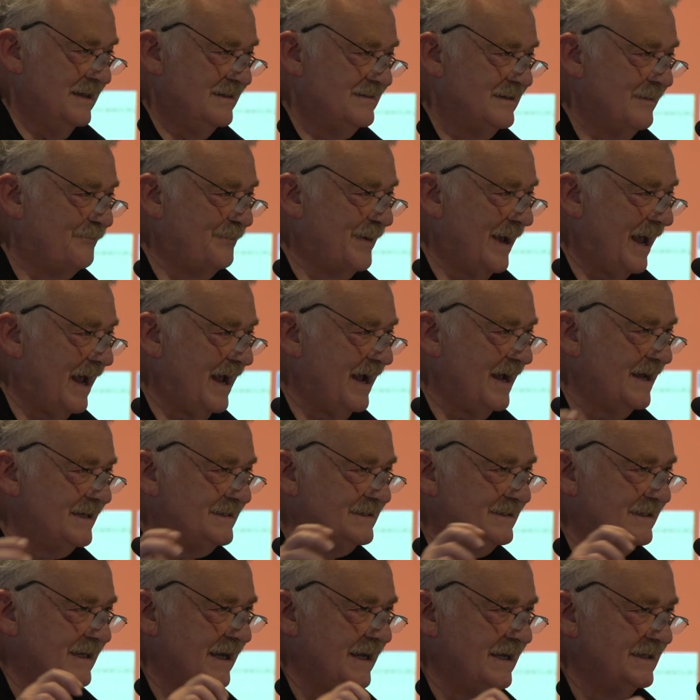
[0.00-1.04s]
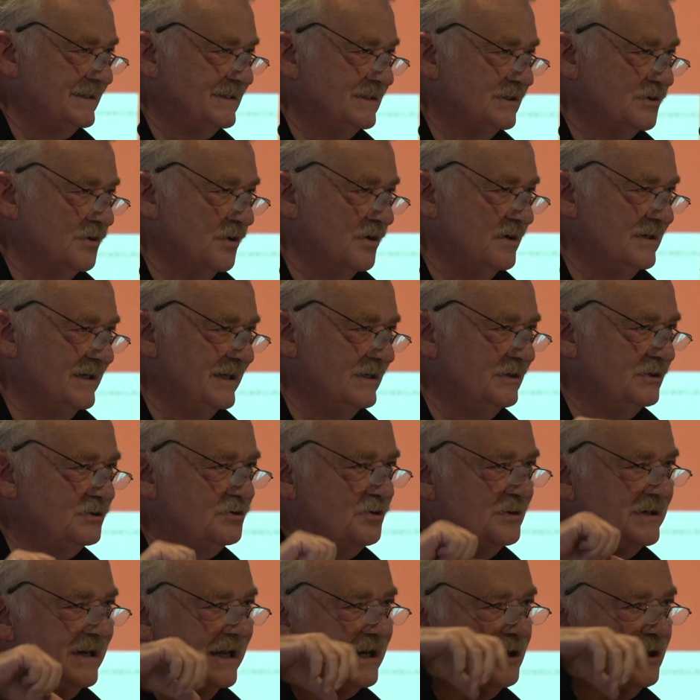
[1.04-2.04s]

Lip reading: The past has turned into an